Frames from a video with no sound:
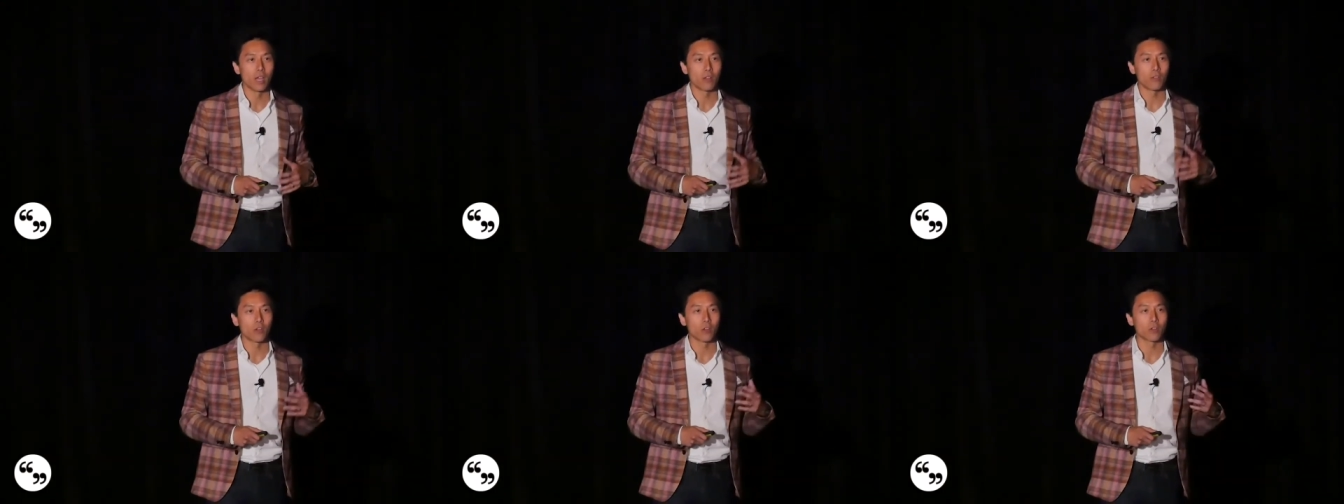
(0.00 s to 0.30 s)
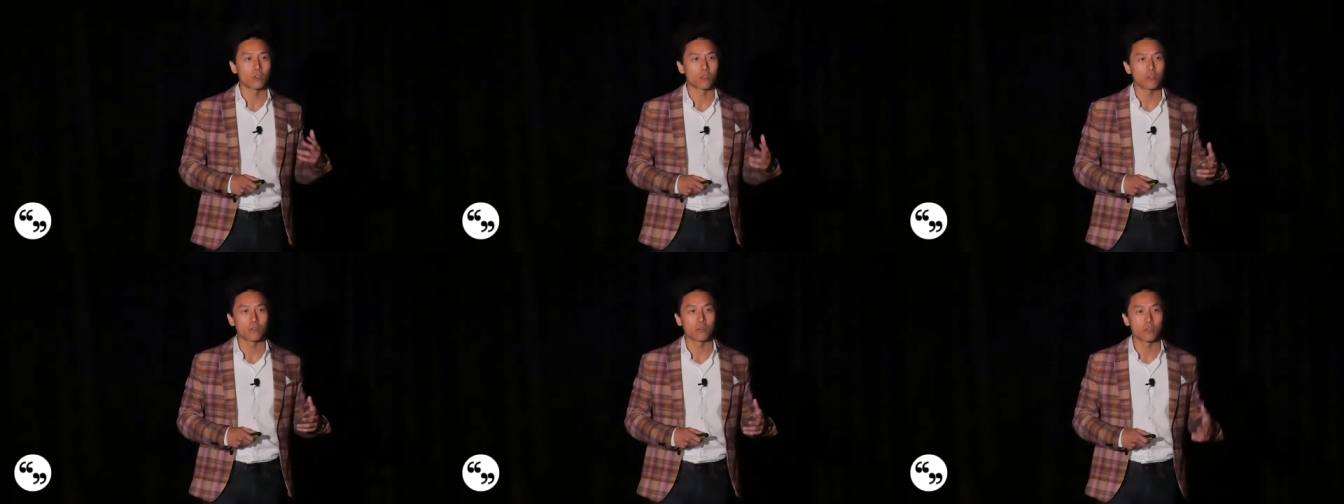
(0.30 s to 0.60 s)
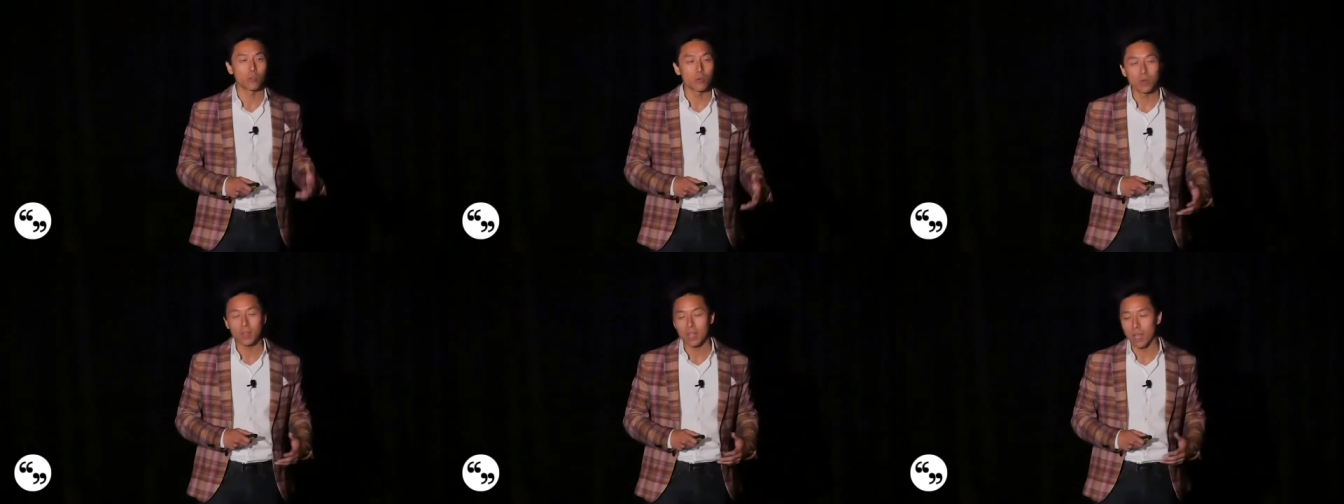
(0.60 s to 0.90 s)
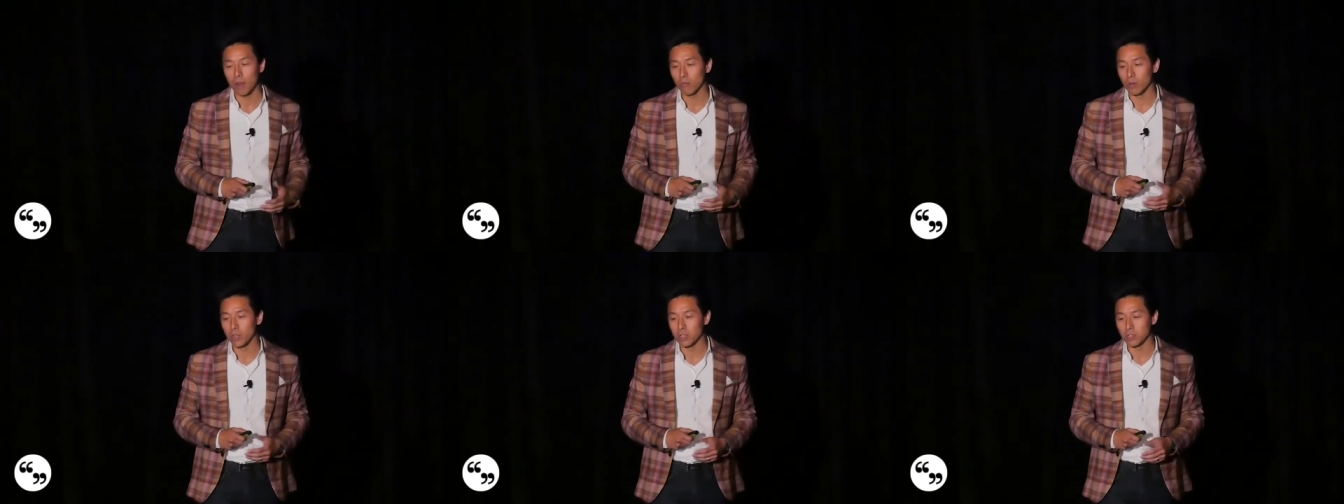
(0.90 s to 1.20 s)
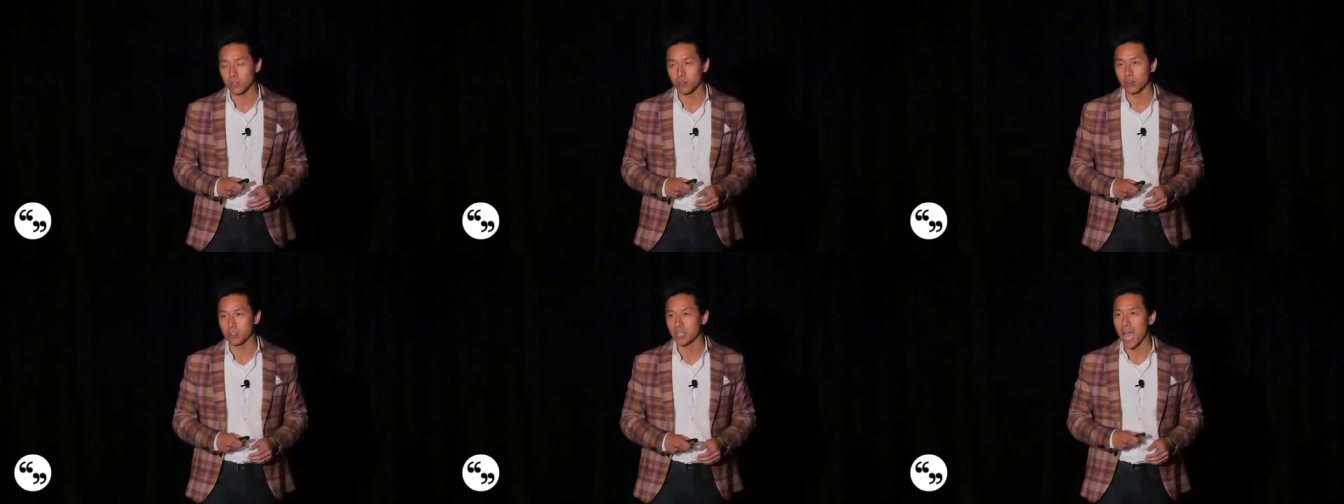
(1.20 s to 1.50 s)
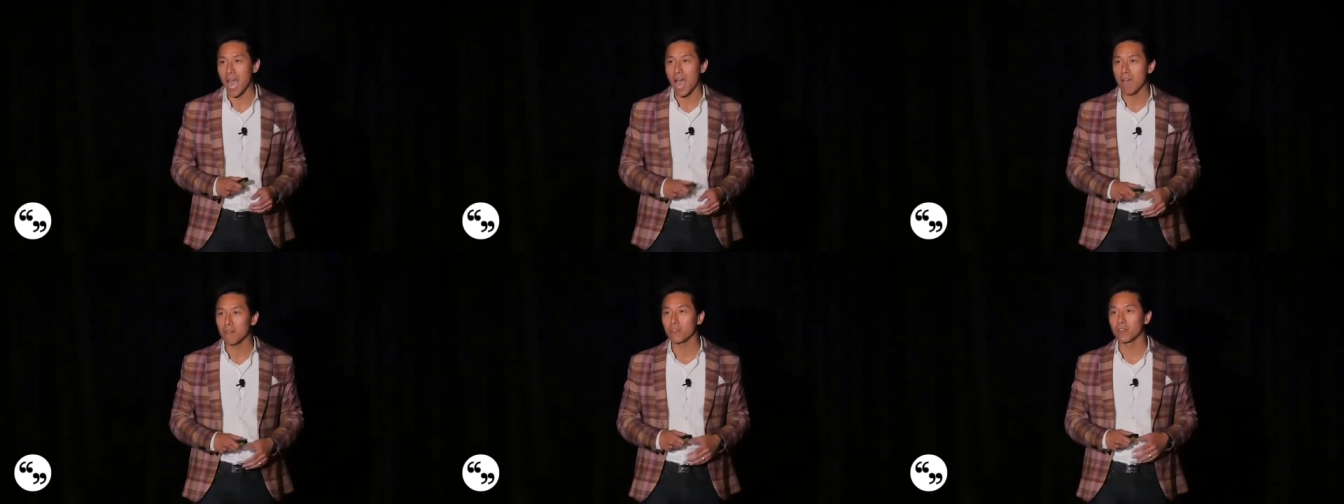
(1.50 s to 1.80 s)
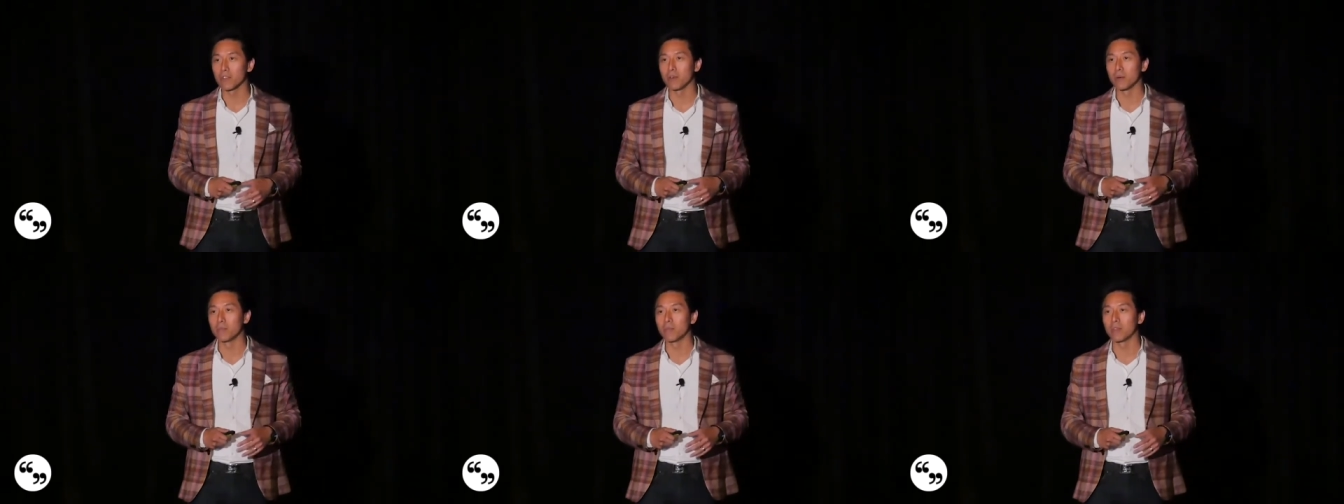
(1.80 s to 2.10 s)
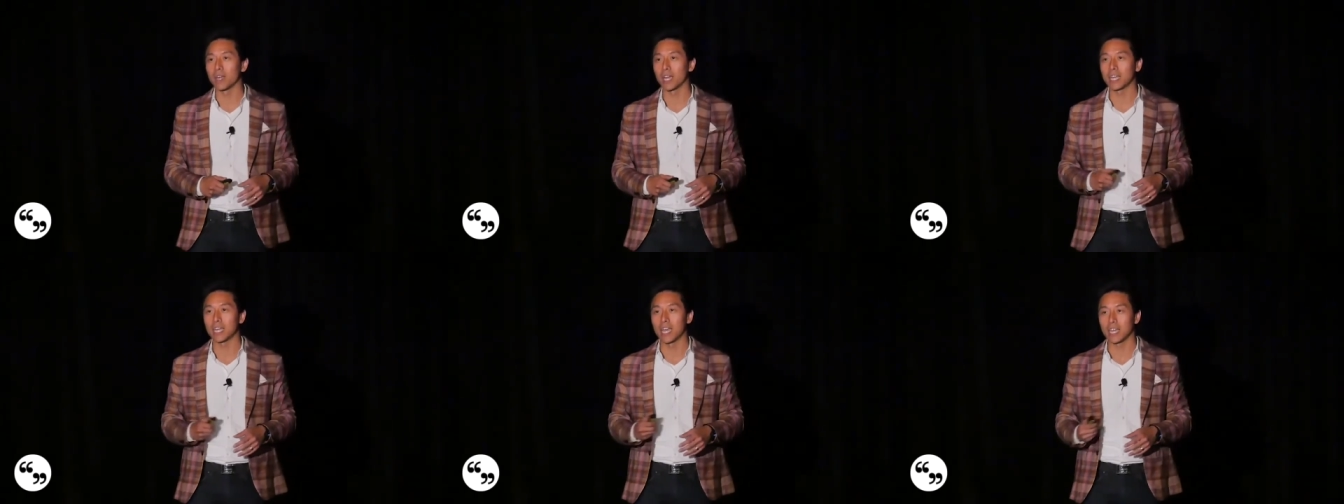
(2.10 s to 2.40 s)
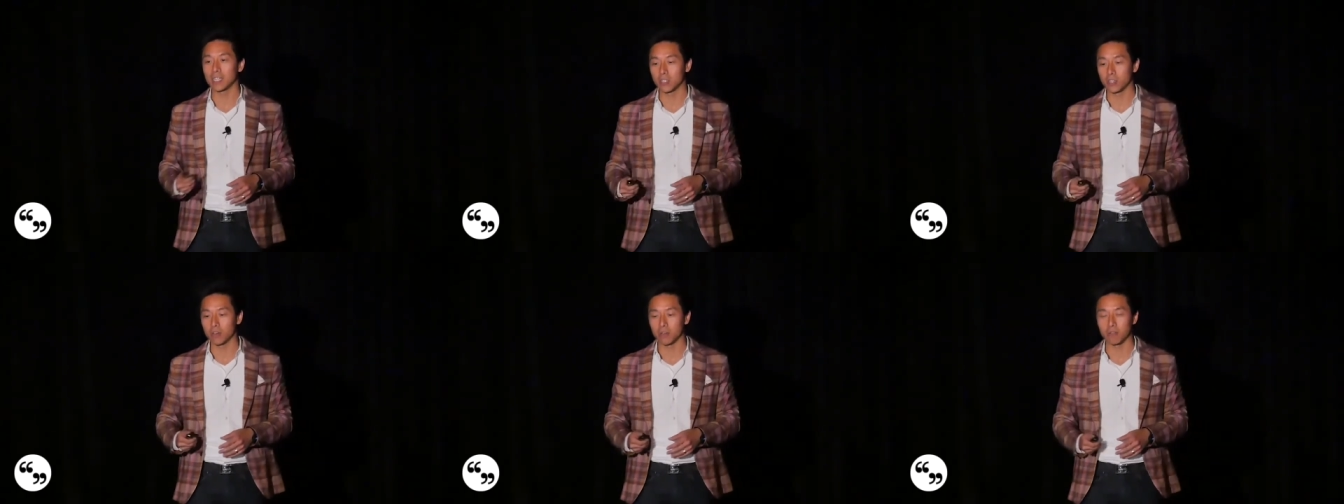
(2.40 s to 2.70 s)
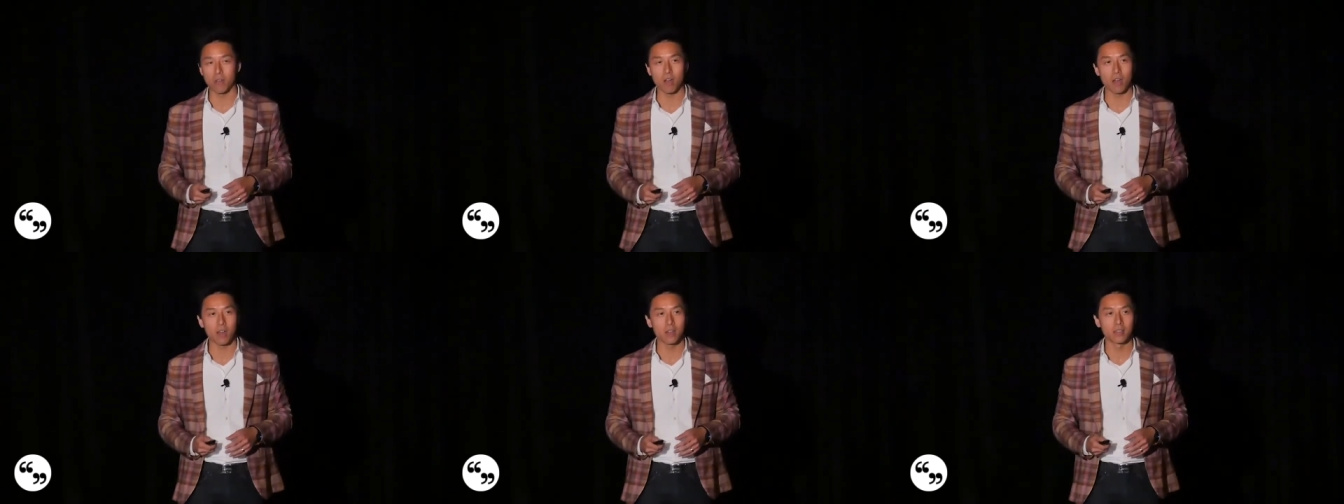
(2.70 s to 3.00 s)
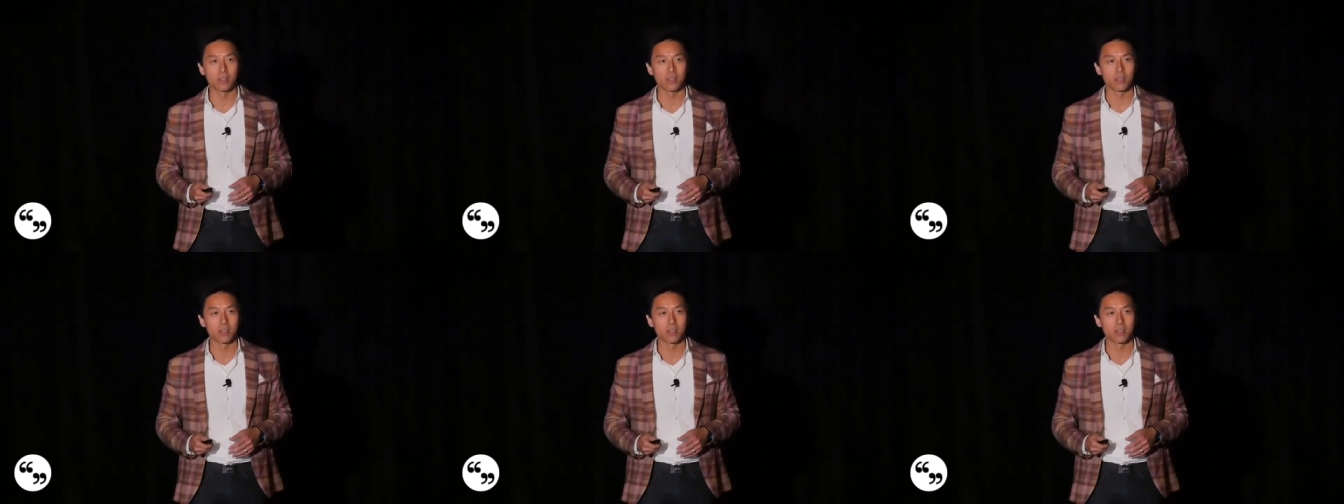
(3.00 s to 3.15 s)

They're, they're doing that research. Half of them that get to your lot,